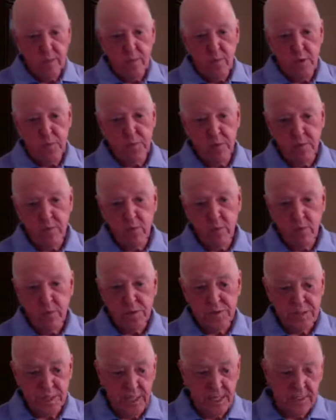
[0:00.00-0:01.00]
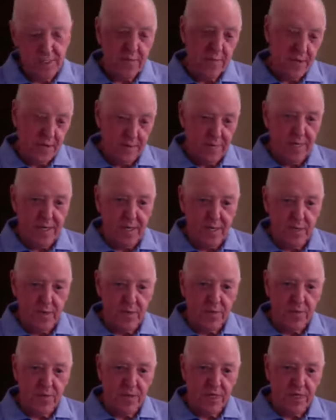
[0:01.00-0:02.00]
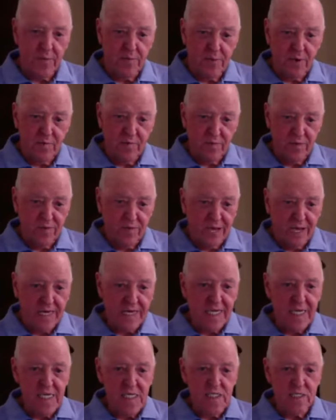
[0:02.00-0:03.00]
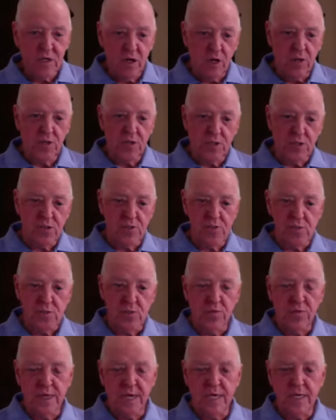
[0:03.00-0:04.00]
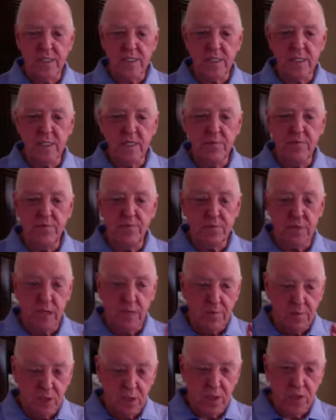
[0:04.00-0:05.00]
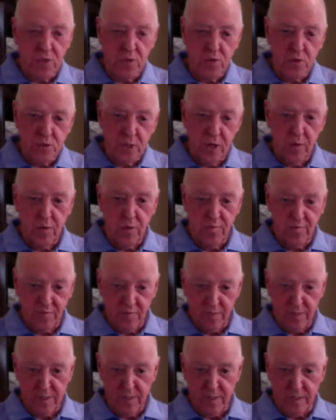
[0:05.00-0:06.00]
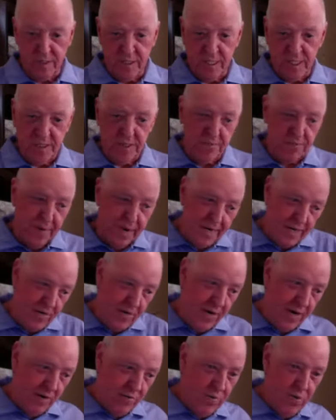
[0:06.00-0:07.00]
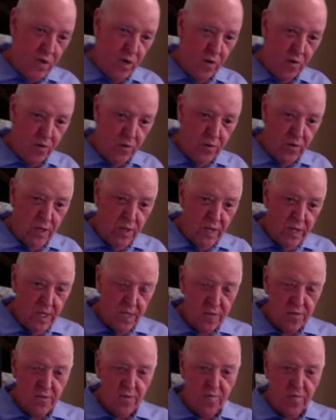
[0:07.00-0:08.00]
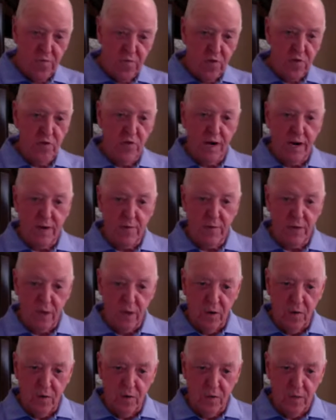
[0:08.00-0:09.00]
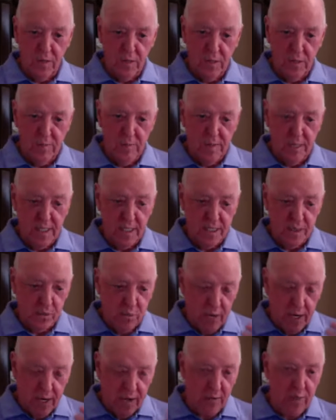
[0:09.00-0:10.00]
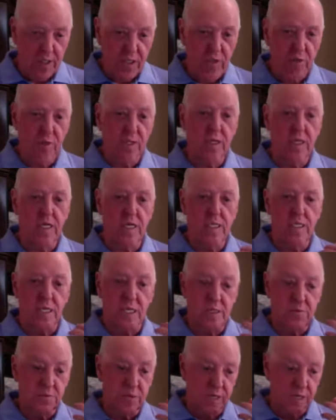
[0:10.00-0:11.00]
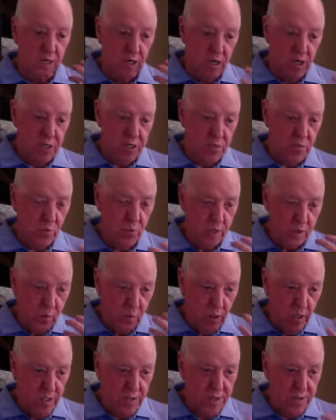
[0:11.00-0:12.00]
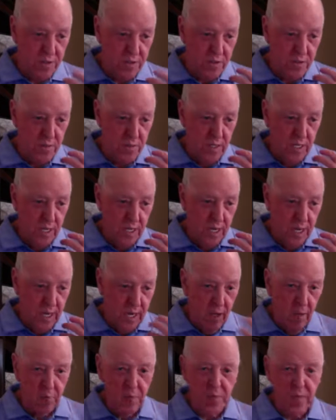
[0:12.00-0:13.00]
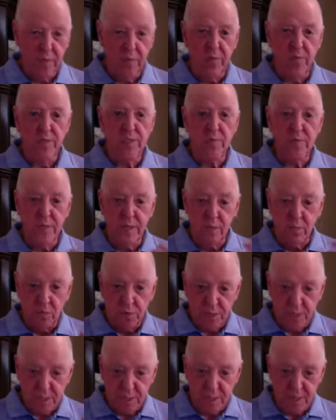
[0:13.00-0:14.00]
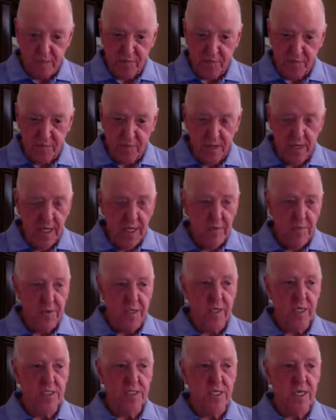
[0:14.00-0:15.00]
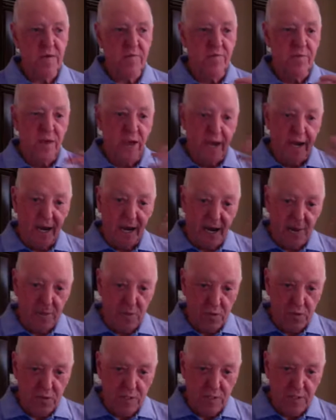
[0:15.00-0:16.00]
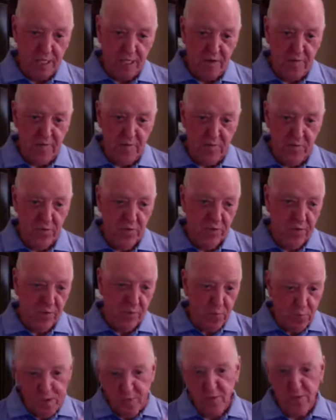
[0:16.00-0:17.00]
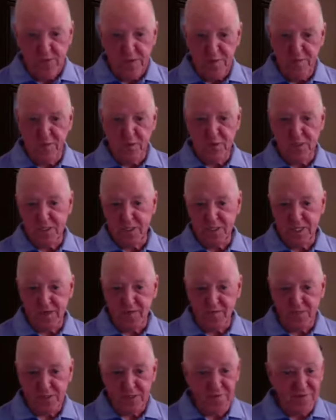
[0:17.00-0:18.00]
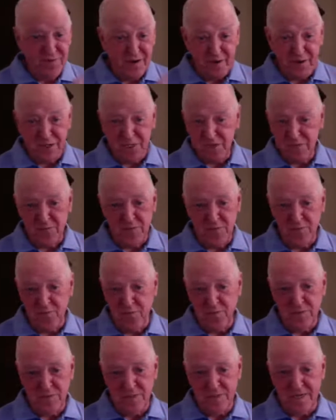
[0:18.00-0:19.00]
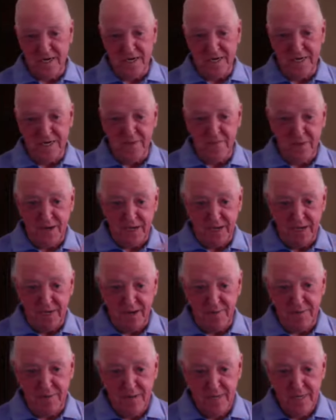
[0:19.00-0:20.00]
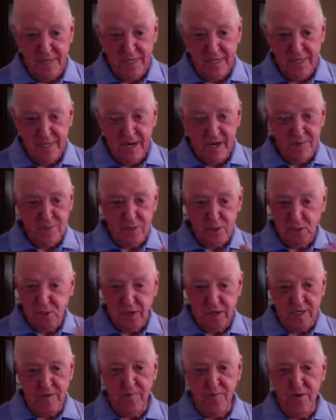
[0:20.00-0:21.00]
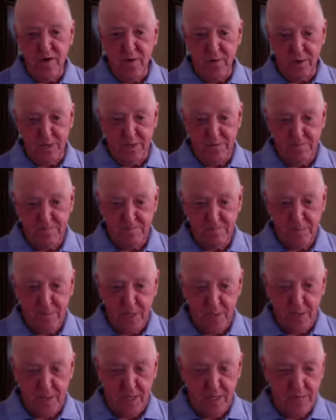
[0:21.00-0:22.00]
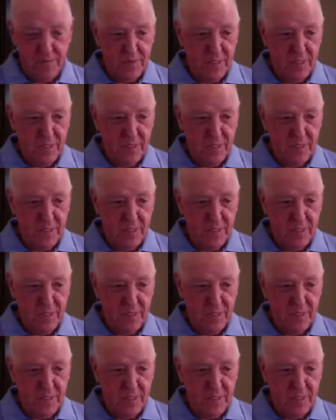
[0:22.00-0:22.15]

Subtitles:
And most people will say to make money or to make a profit. That is not true. That is a commercial goal of the business. That's a background goal. The foreground goal is why are we doing this is because we want to help people to be more successful. Because if they are more successful, then we will be more successful. It's a very simple formula. I didn't make it up. I'm just trying to follow it. Okay?